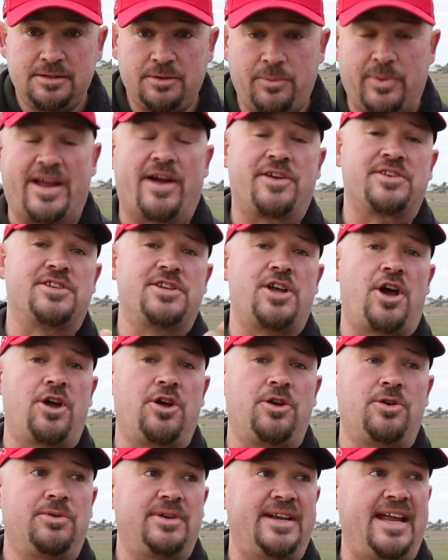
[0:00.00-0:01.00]
We're going to
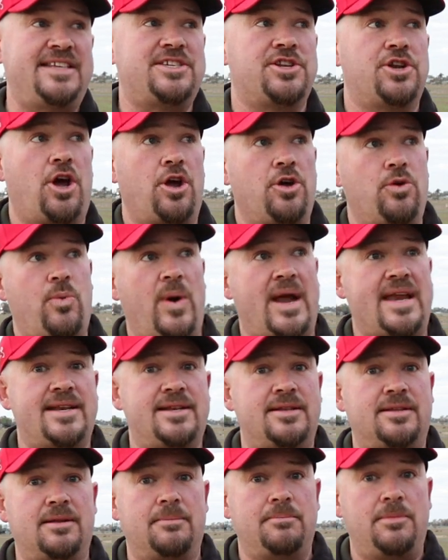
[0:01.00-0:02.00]
know, need to know
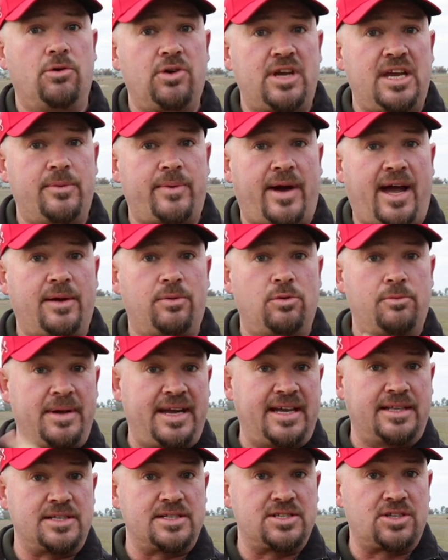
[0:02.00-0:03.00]
when the Milky Way will
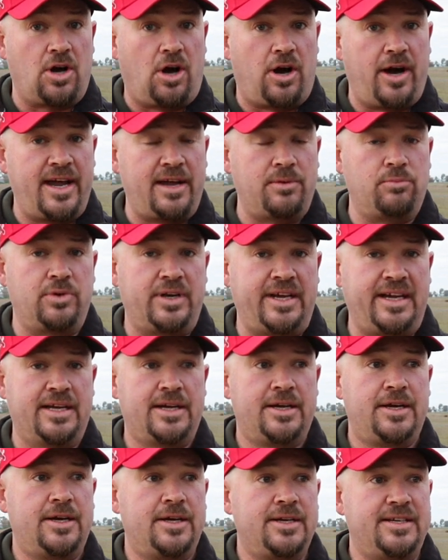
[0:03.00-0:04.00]
be in the sky and we
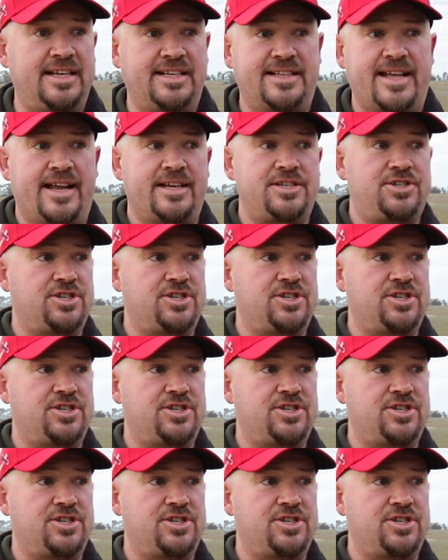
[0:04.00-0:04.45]
did that